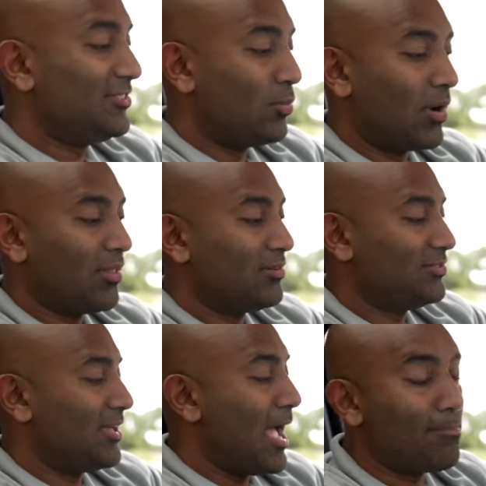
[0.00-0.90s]
is one of
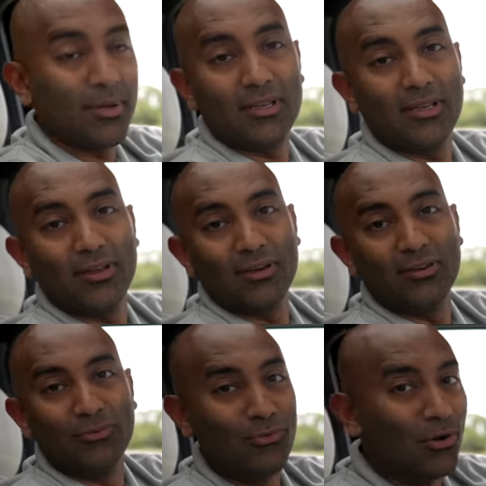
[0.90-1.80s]
those epic
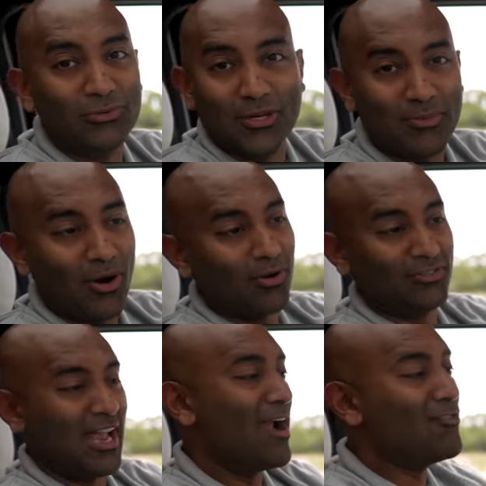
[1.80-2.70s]
road trip
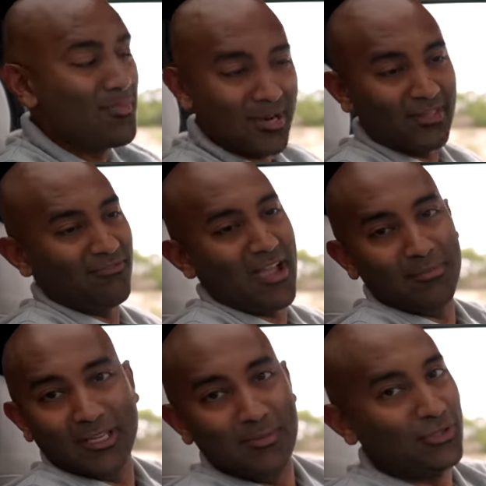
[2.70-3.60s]
cars. Everybody in the
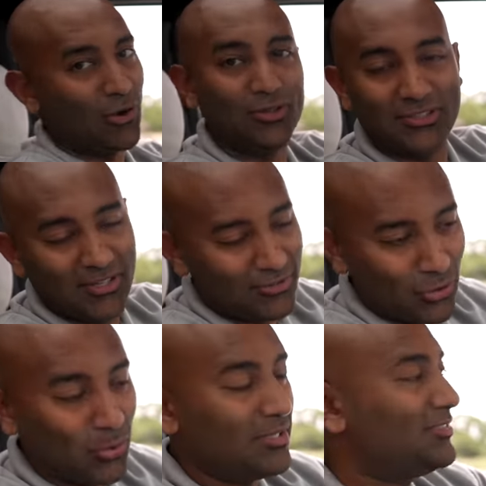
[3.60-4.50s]
family could be charging their
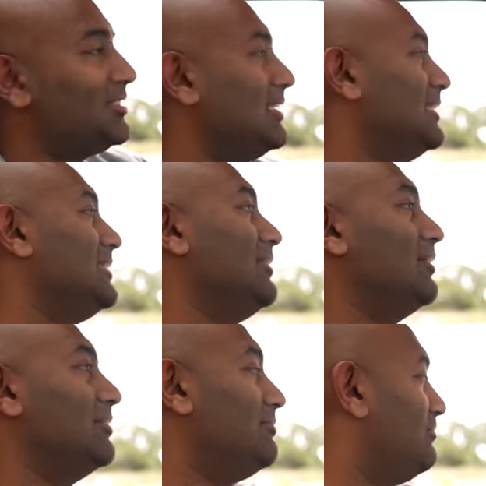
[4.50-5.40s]
toys,
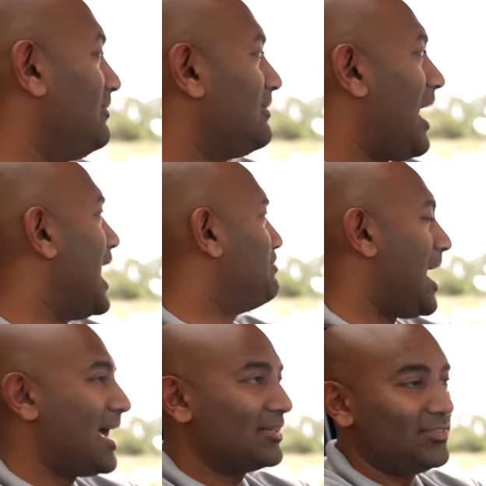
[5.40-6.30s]
their
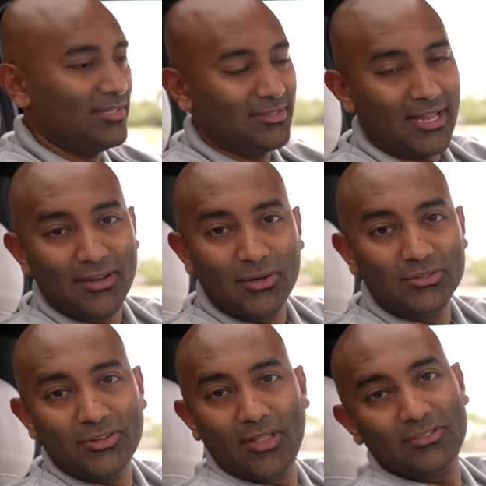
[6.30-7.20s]
iPads and
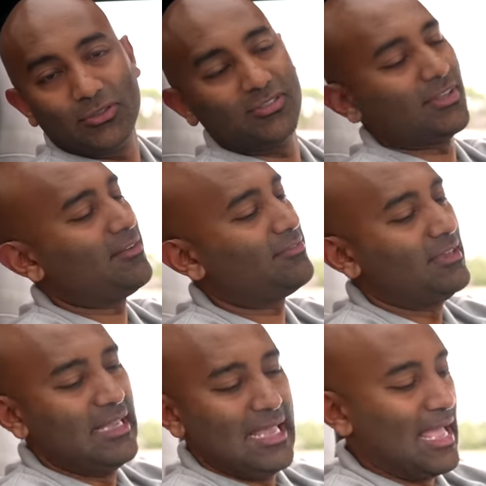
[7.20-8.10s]
Nintendos and all that sort of stuff.
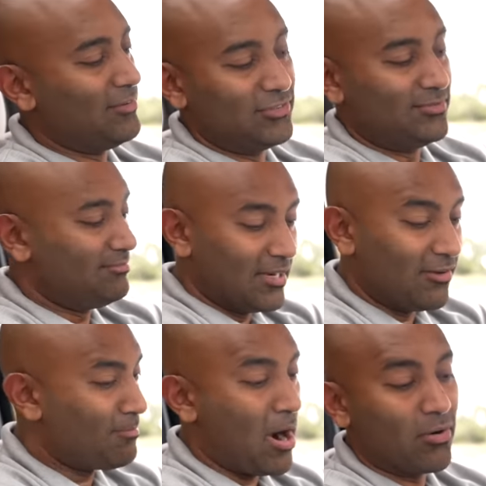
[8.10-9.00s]
And there's
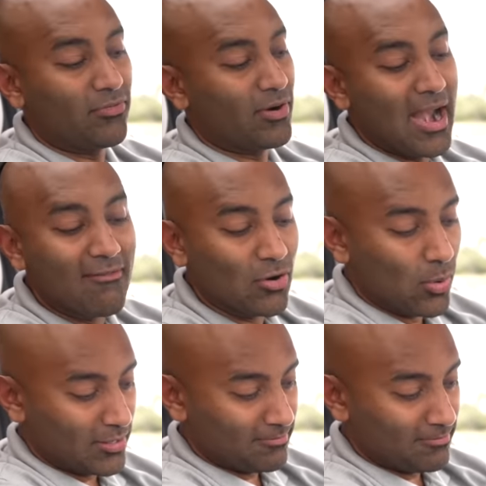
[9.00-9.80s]
enough power for everyone.